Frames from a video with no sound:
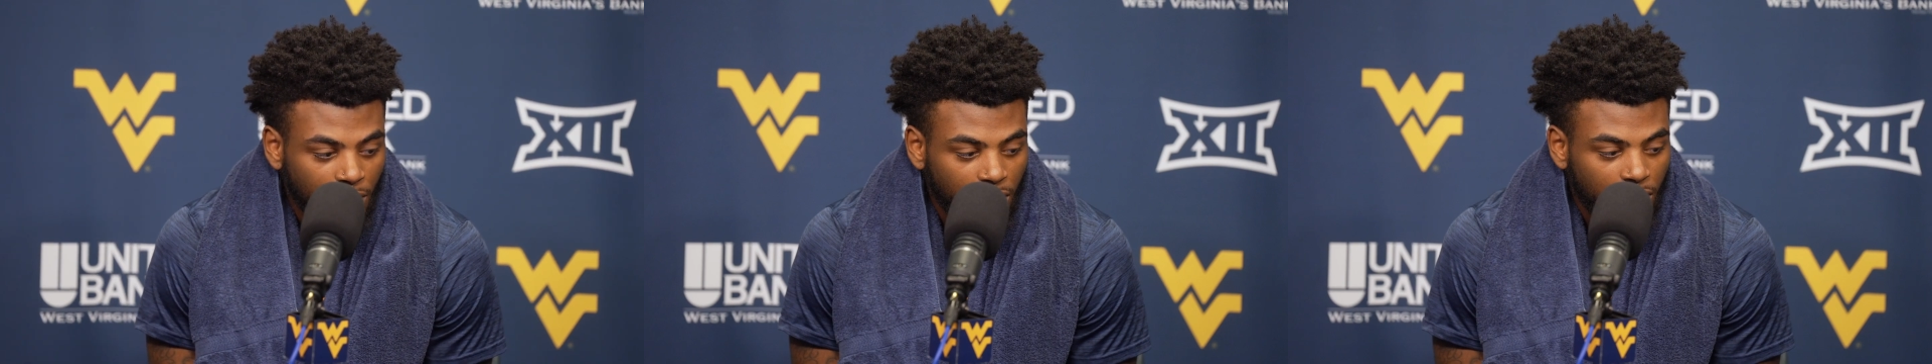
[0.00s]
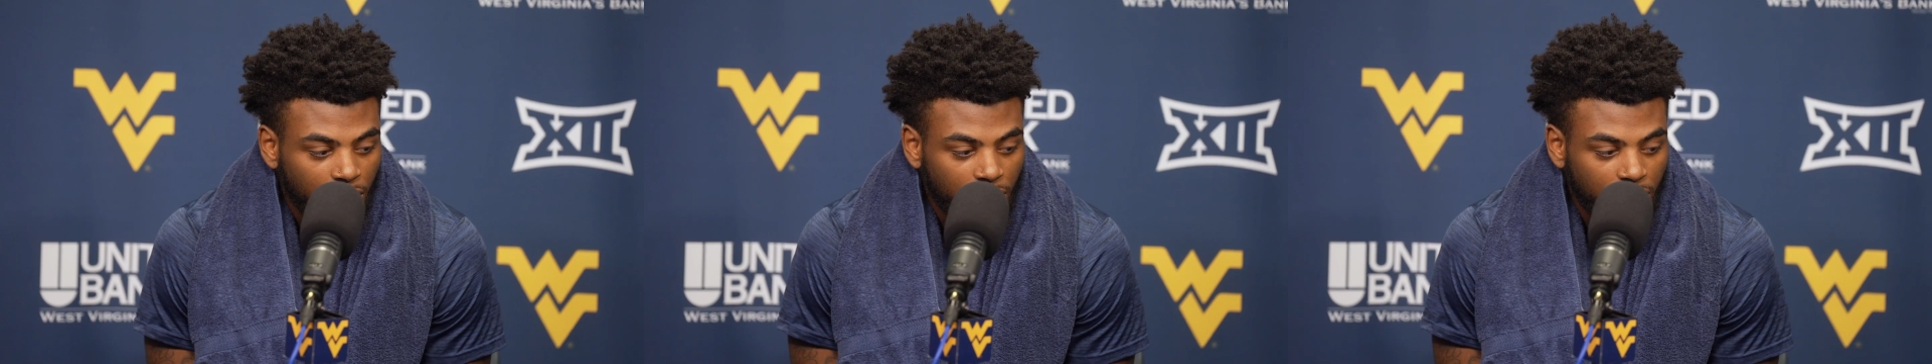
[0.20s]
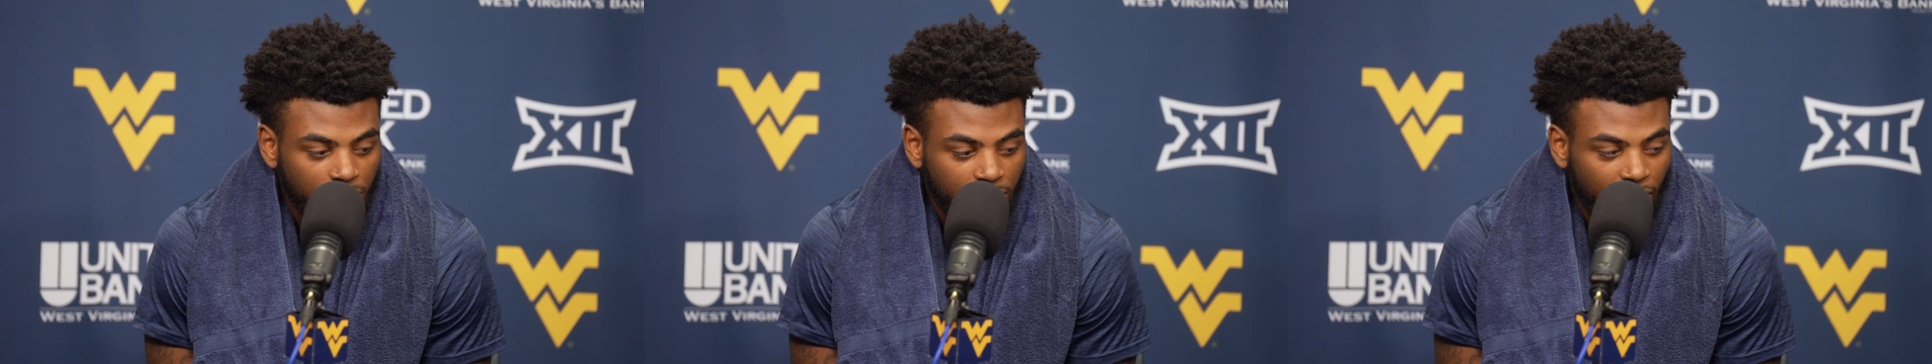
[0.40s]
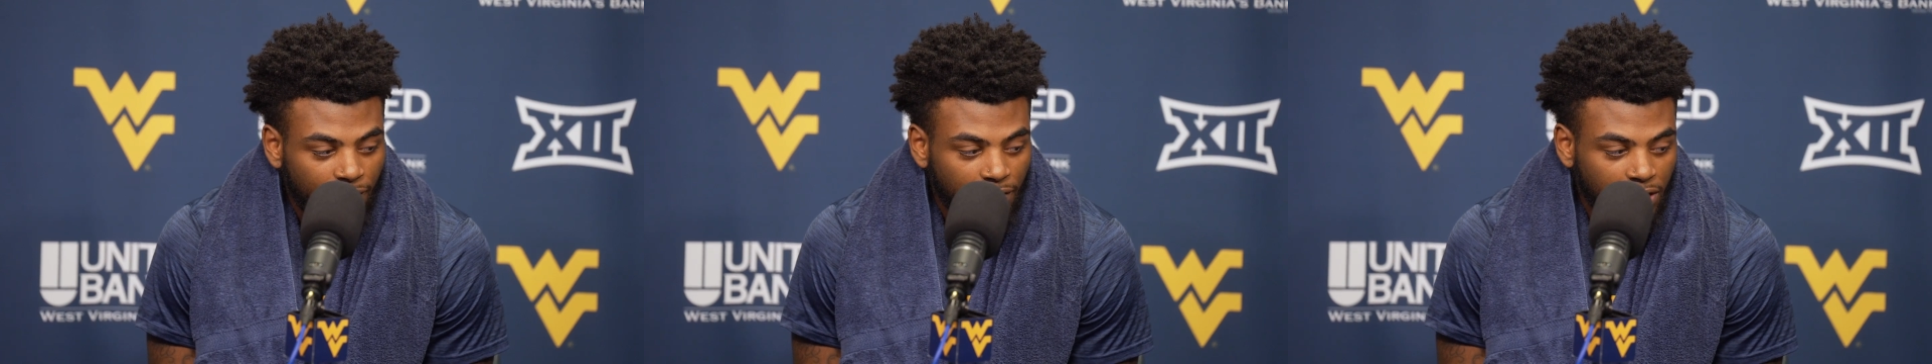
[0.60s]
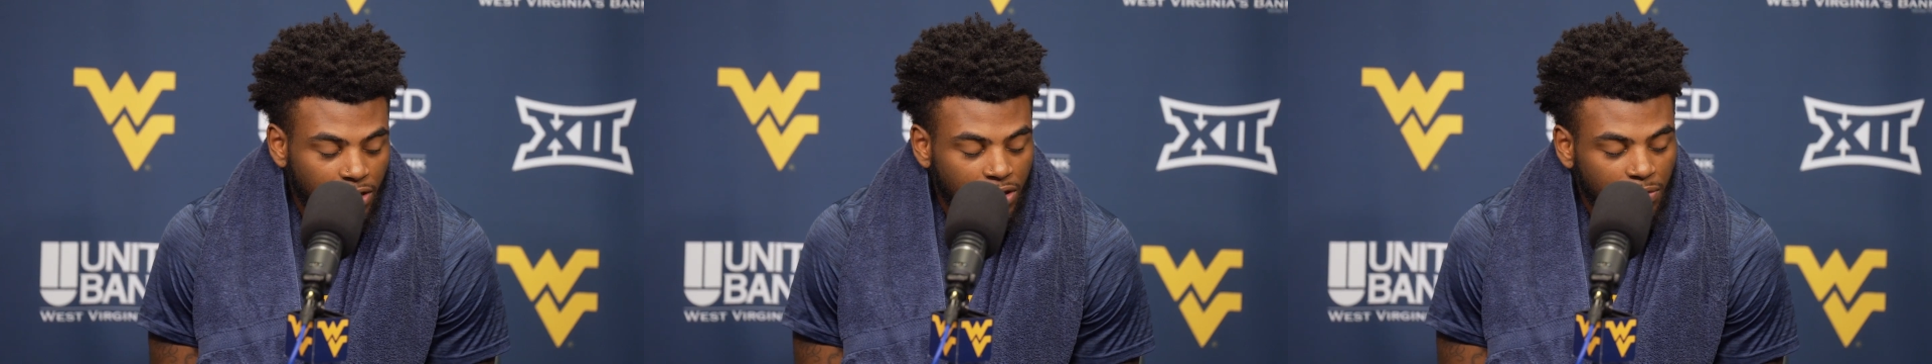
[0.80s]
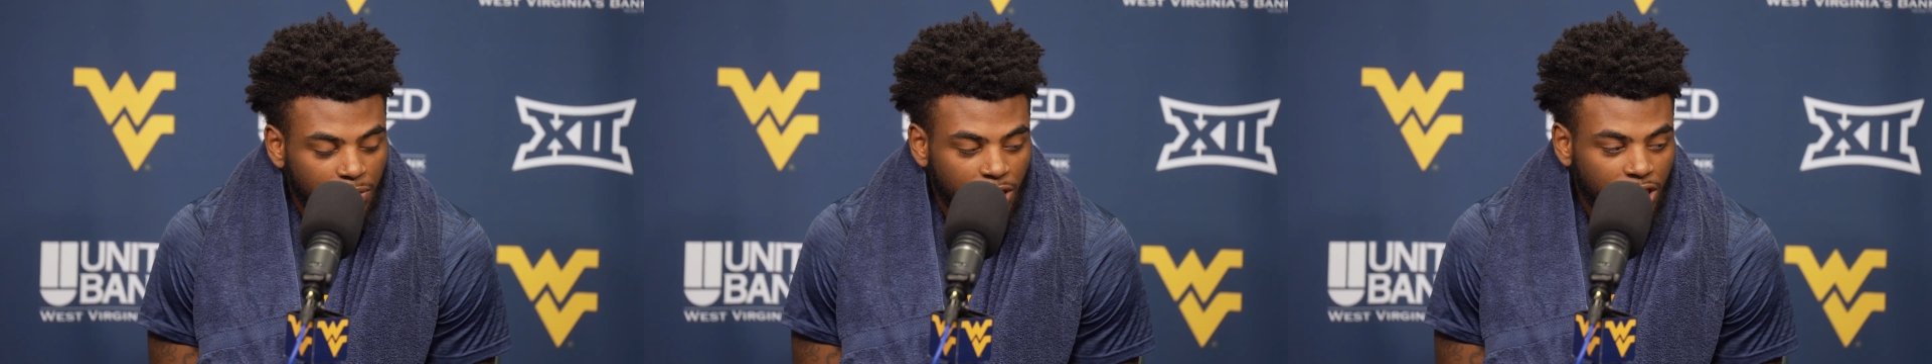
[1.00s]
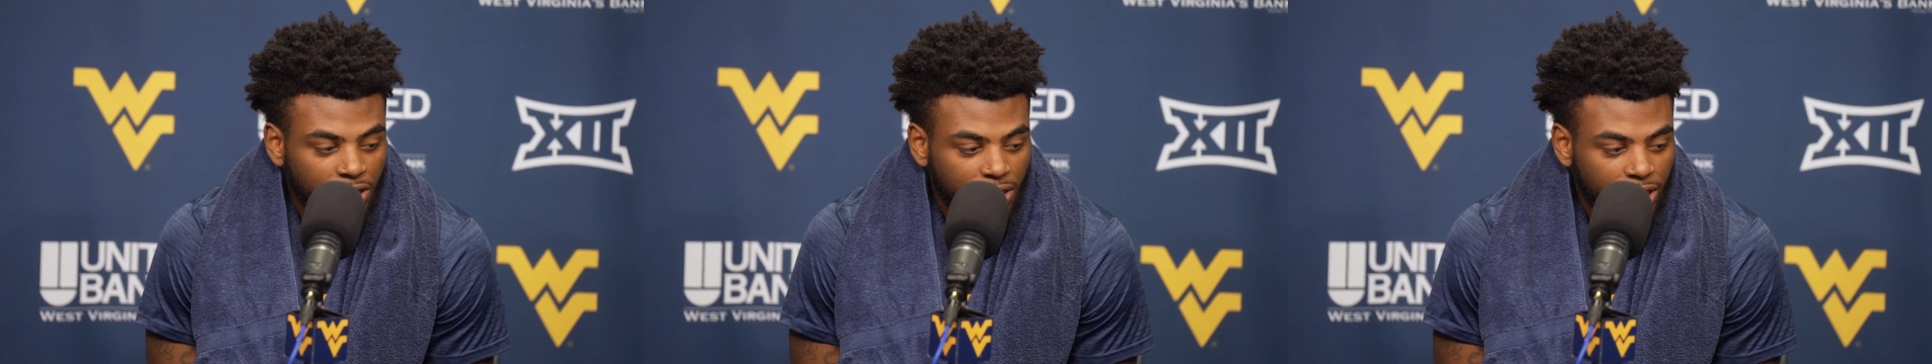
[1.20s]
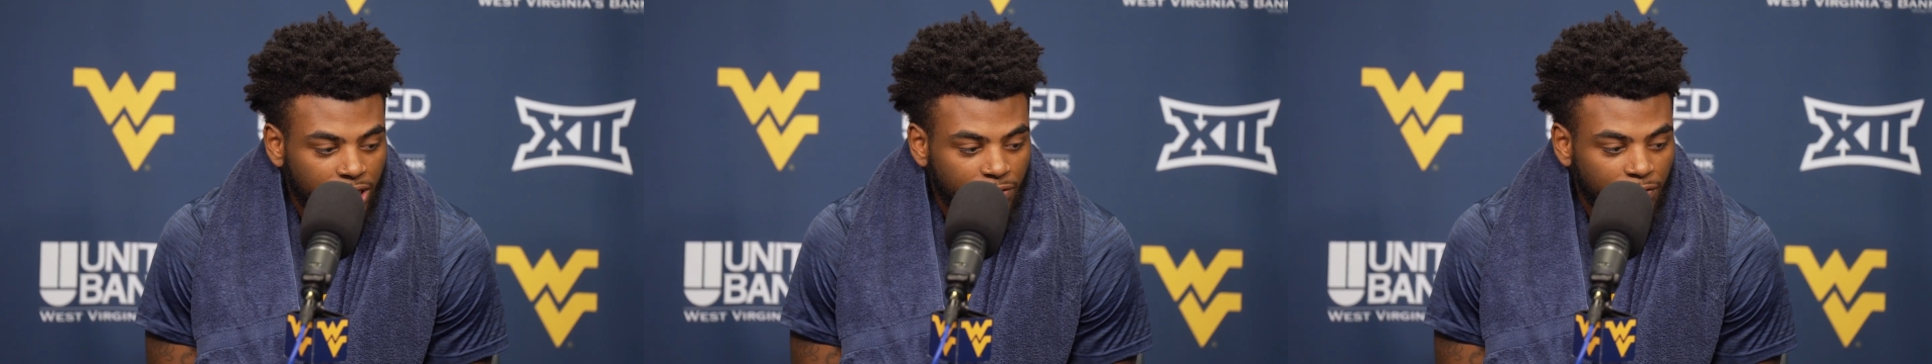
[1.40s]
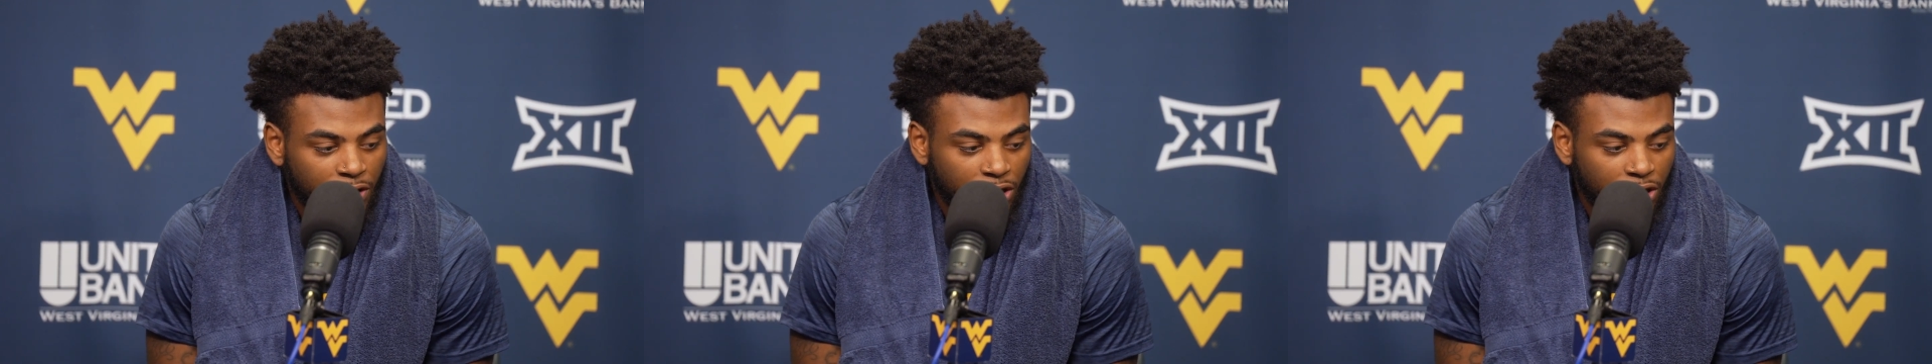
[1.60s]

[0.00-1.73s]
Uh, definitely, there's some things that